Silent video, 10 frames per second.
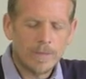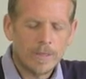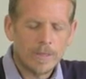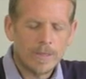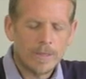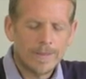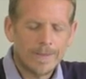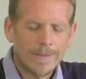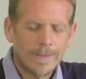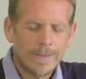
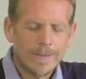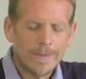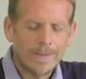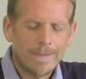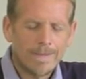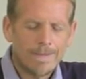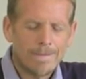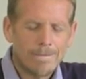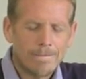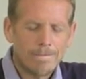
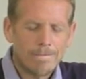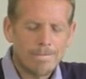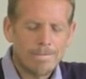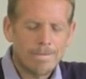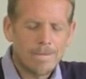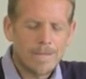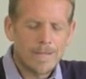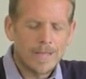[no speech]